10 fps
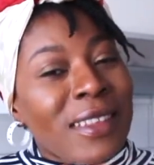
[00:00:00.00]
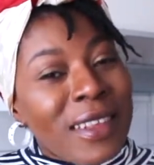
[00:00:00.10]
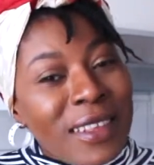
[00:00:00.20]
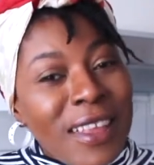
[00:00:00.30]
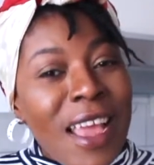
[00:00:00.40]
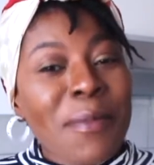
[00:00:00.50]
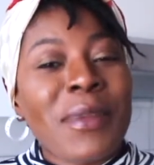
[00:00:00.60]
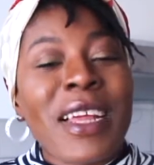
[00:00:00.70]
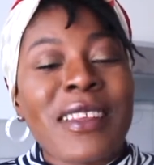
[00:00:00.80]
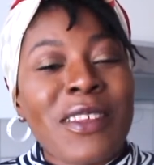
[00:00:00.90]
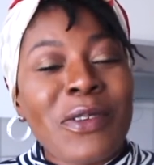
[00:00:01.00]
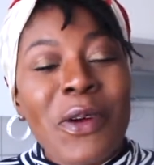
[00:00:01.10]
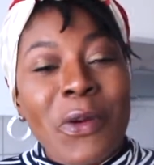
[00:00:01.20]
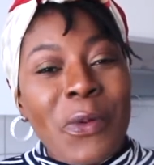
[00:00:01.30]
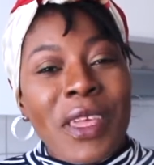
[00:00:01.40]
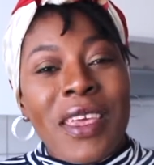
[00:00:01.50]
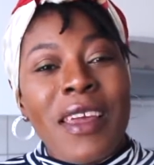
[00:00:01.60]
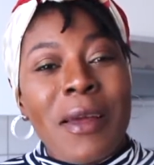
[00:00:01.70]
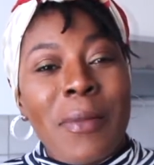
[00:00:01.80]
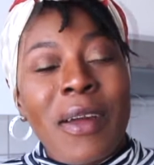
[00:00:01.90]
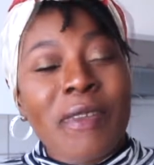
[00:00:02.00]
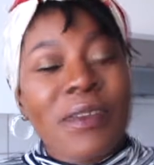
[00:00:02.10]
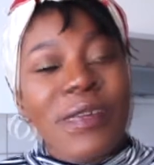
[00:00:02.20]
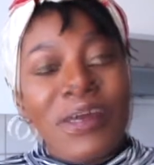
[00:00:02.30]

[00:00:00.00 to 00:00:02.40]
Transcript: this time that is all we care about.